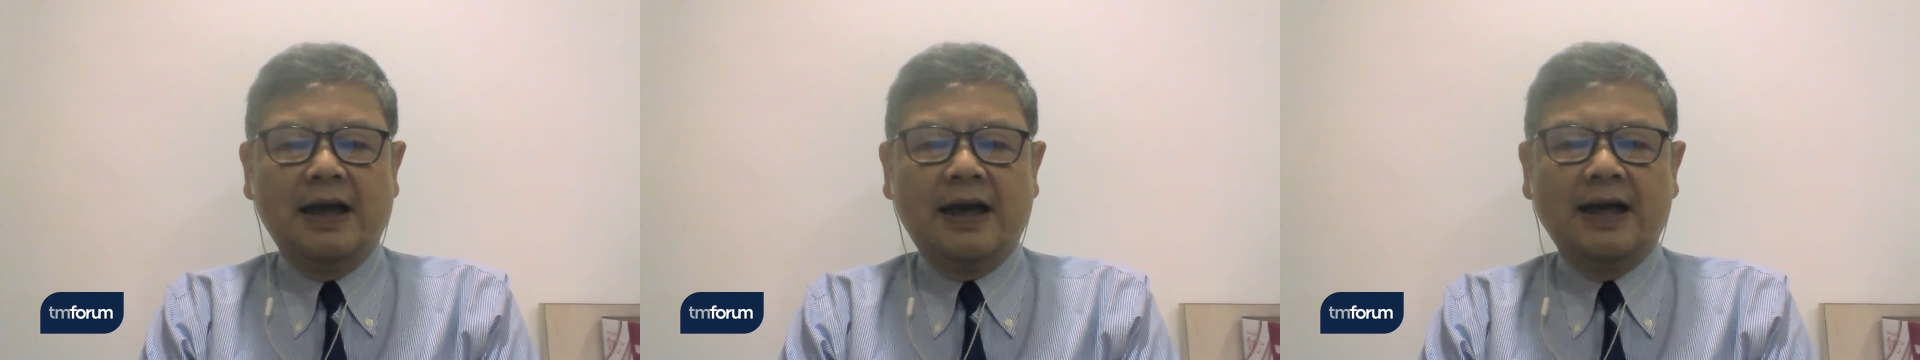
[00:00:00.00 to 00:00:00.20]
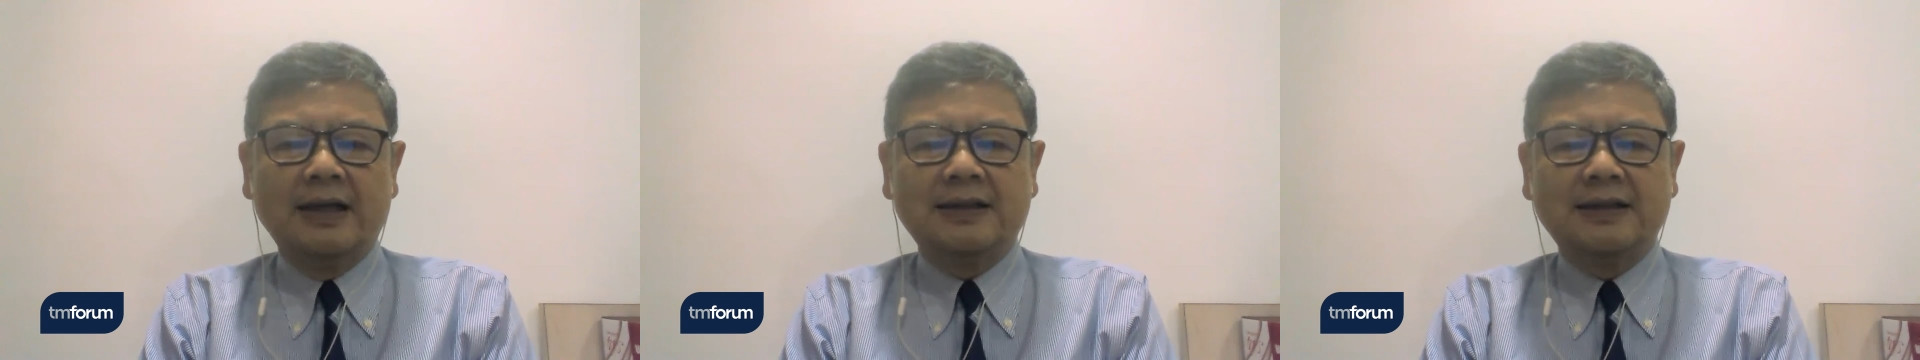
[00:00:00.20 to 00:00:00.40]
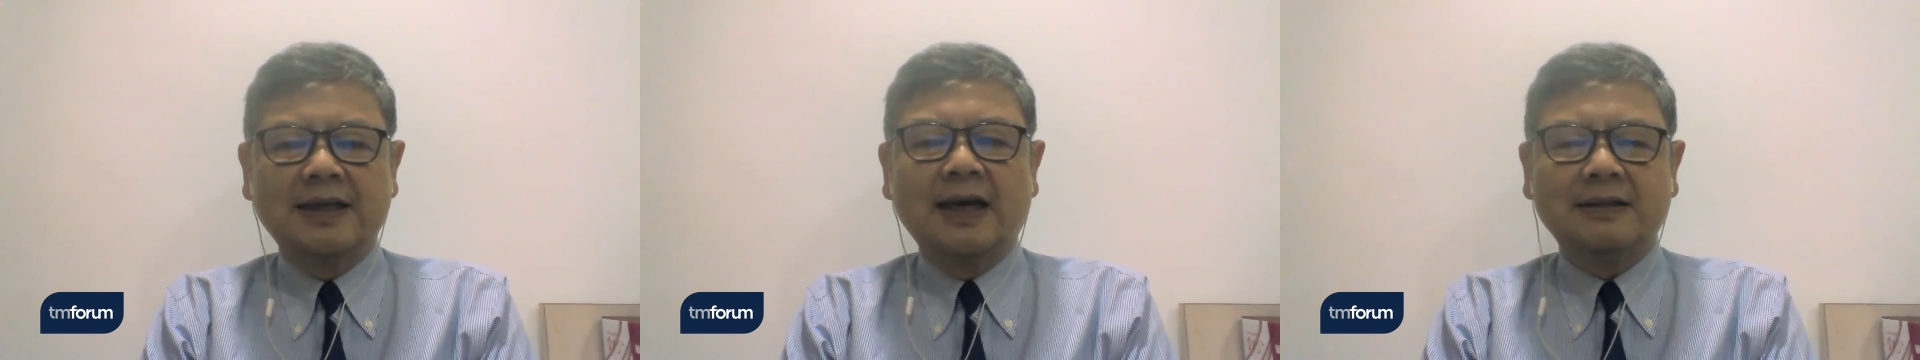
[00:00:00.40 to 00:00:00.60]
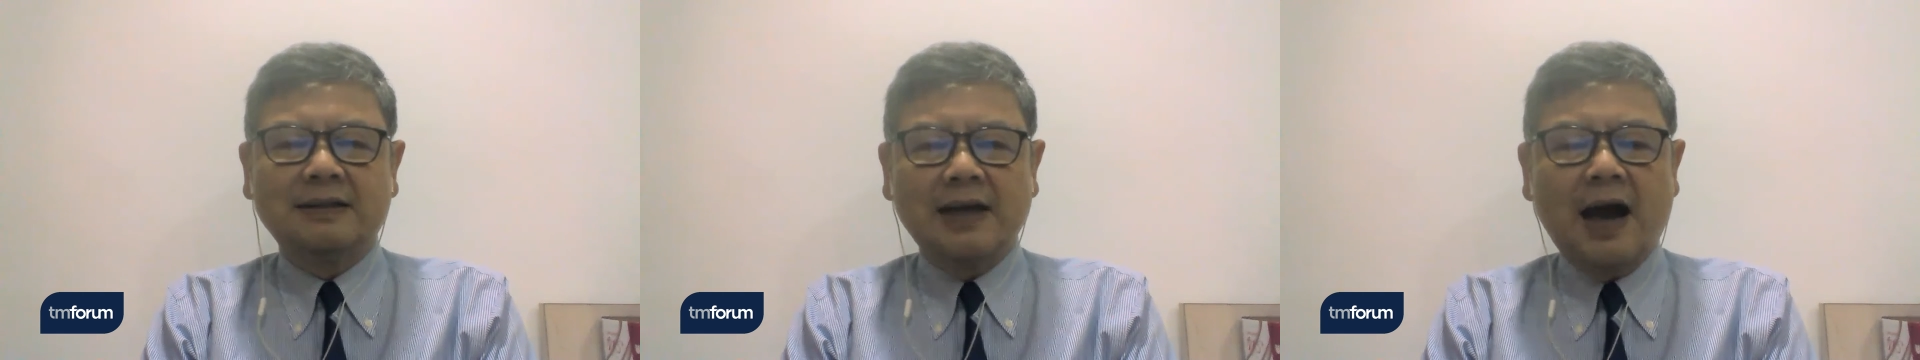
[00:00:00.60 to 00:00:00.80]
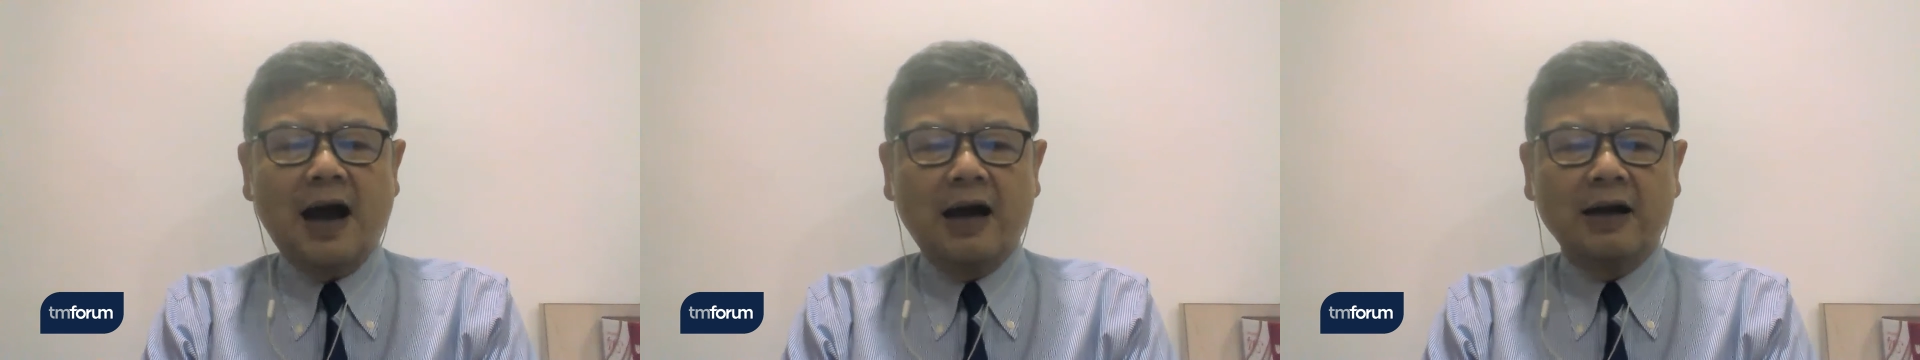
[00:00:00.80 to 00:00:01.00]
and
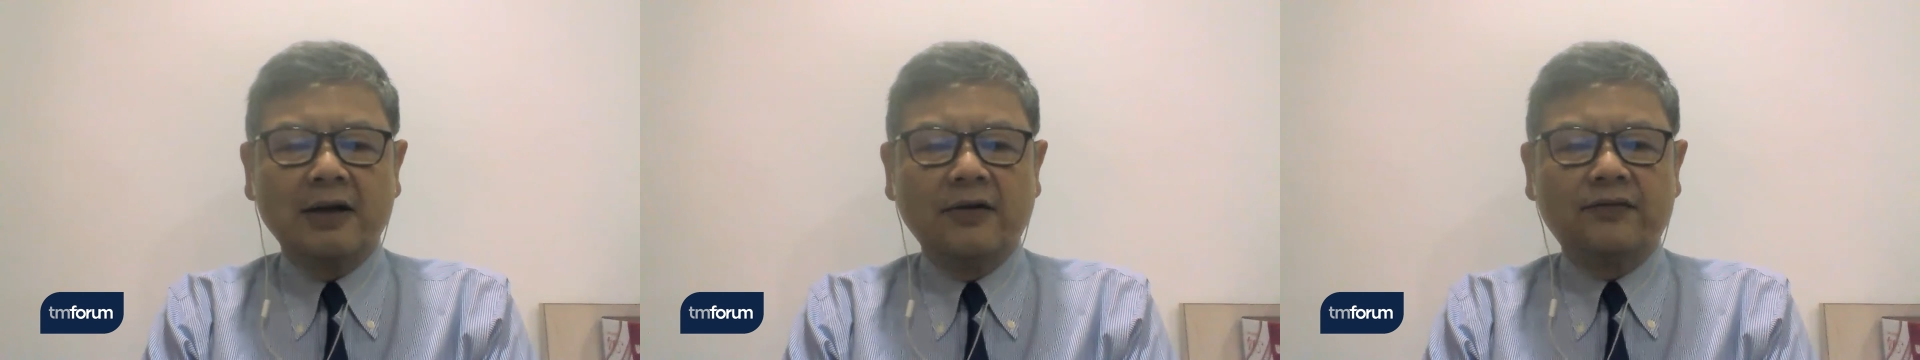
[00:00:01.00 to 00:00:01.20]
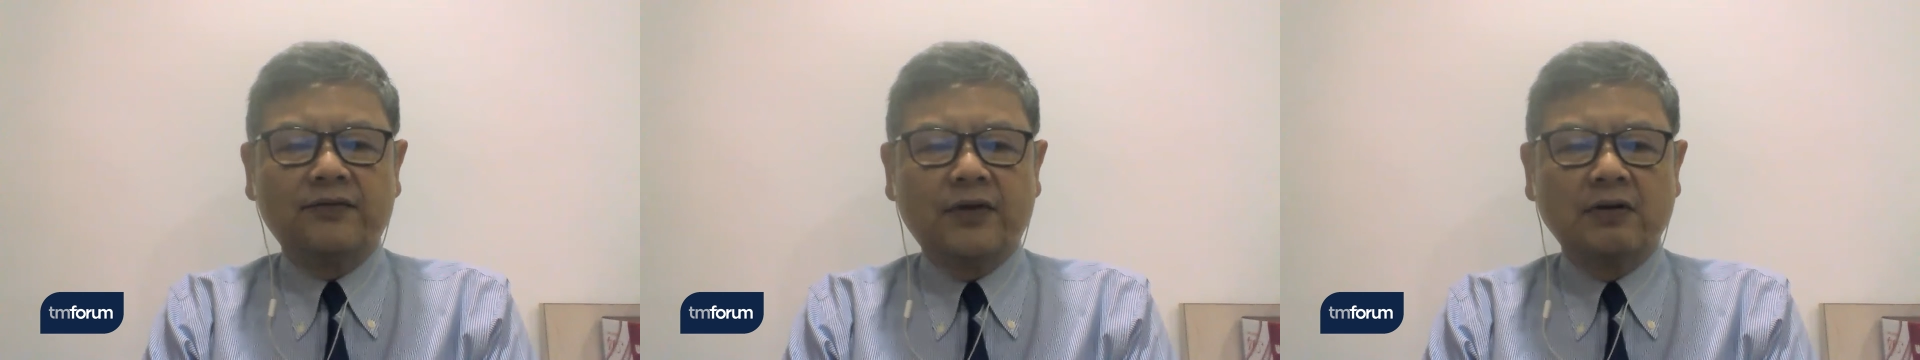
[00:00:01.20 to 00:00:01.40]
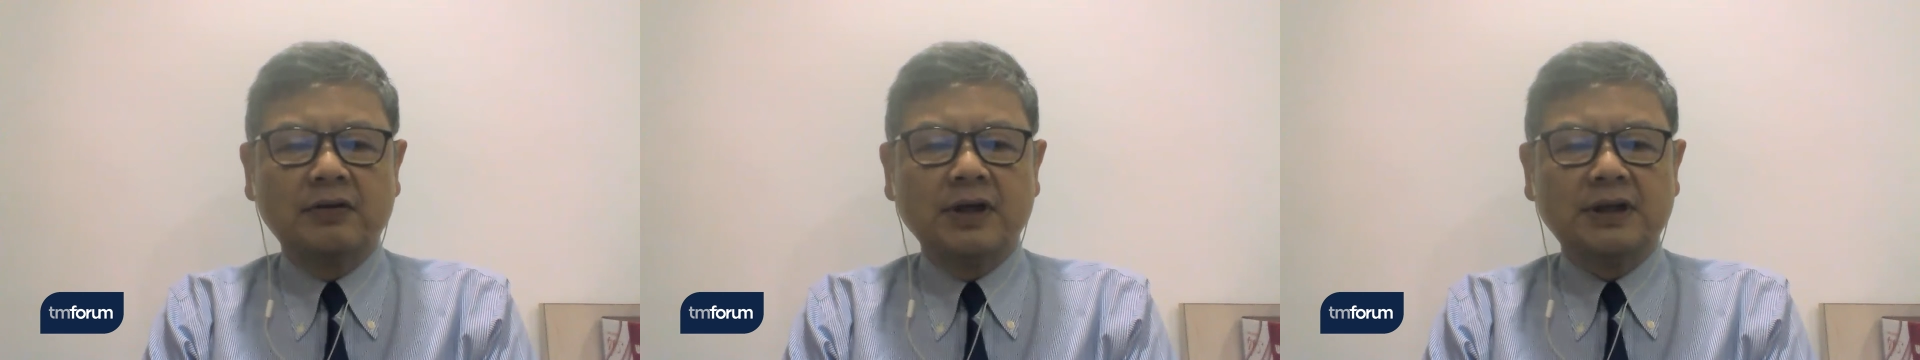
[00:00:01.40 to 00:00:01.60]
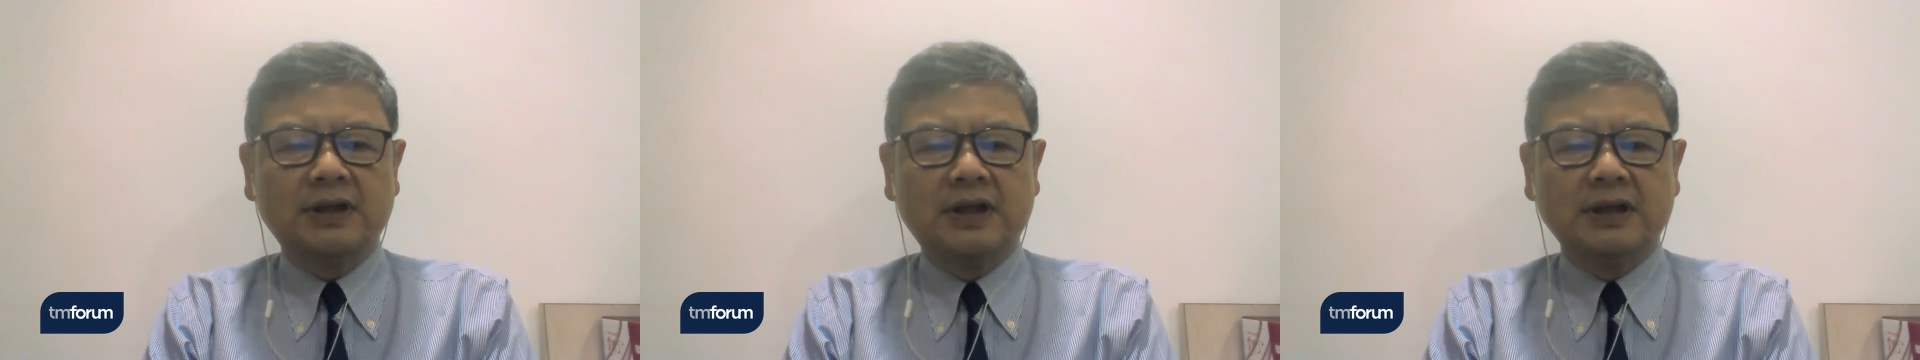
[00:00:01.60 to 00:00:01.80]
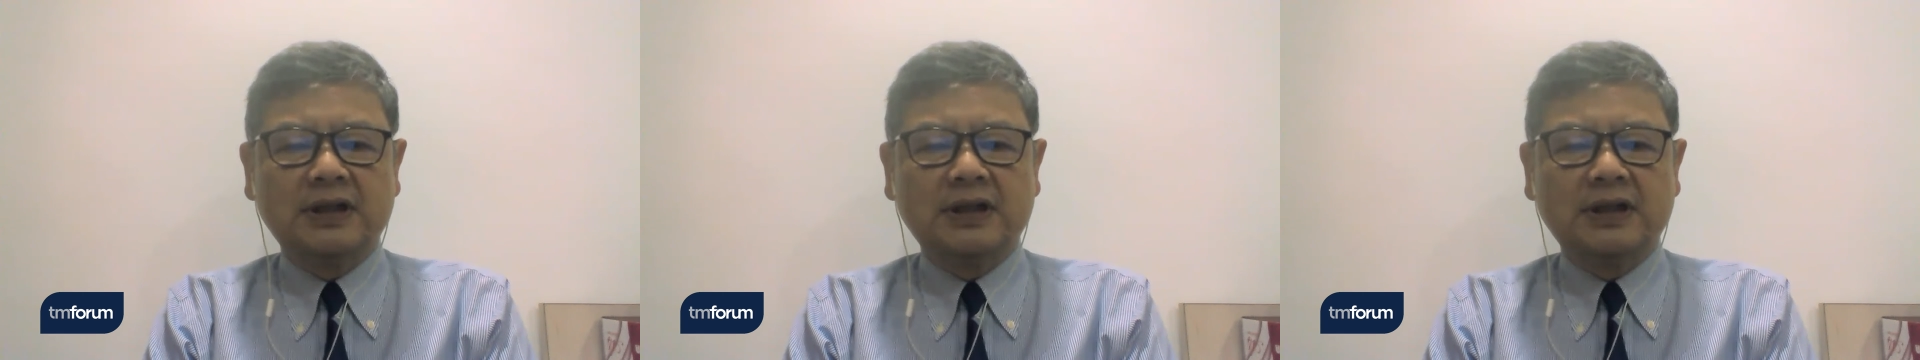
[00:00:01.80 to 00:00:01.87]
set target-focused